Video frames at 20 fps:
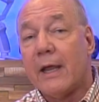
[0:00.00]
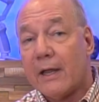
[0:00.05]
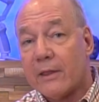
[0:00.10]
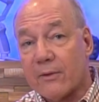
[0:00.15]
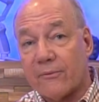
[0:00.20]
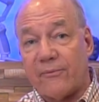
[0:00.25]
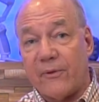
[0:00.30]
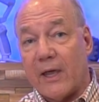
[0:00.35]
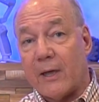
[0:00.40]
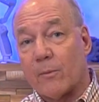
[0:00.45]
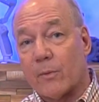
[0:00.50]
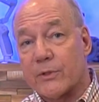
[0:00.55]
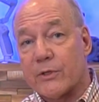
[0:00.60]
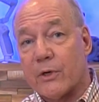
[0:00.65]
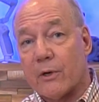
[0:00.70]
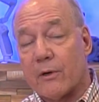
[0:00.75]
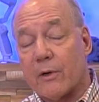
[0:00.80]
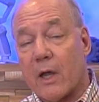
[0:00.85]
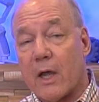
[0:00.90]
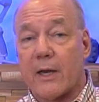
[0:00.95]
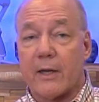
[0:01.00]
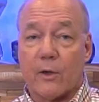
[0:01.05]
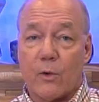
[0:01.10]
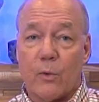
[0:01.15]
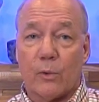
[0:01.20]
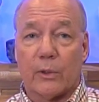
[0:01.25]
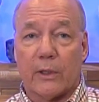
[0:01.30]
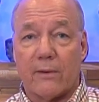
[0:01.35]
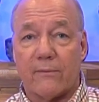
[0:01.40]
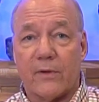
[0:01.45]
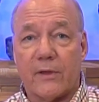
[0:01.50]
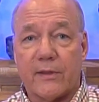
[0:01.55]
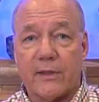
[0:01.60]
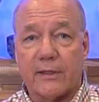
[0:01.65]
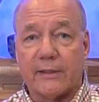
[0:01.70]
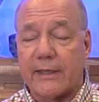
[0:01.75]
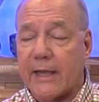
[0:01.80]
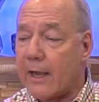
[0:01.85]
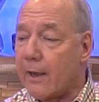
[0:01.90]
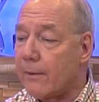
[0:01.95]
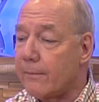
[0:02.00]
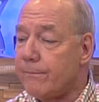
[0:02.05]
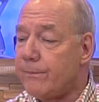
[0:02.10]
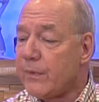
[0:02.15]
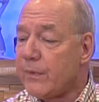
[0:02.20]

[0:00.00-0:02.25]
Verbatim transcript: The fan will turn on and cool everything down.